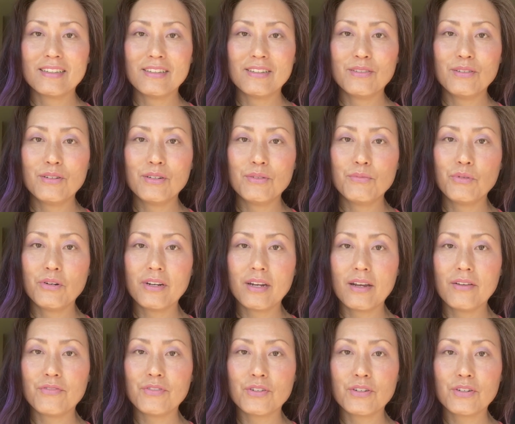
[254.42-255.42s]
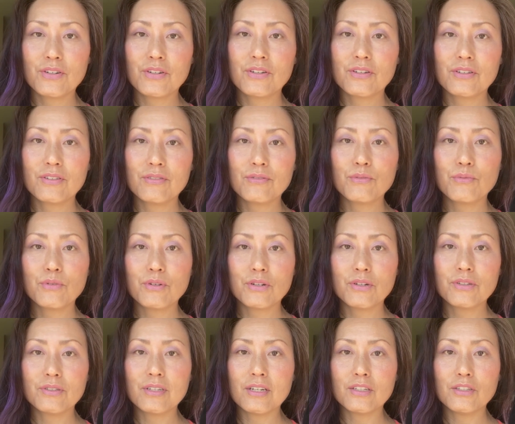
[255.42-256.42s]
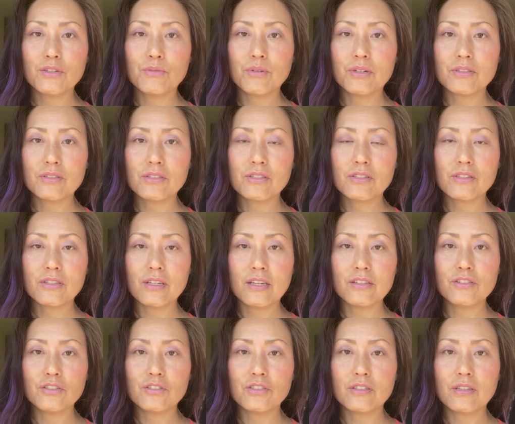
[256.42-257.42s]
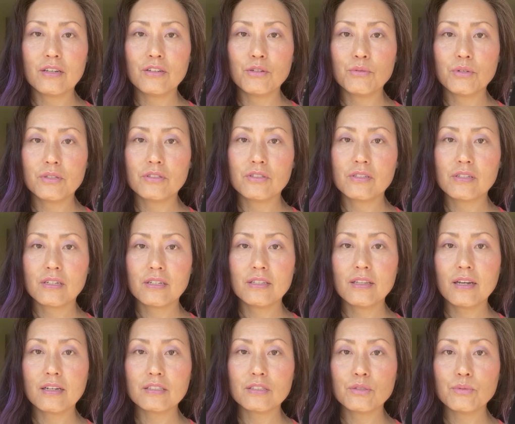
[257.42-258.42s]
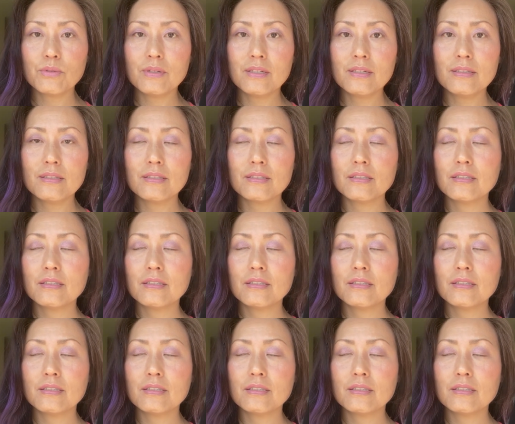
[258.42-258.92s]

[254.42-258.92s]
or whatever word that you want to, energy that you want to connect with.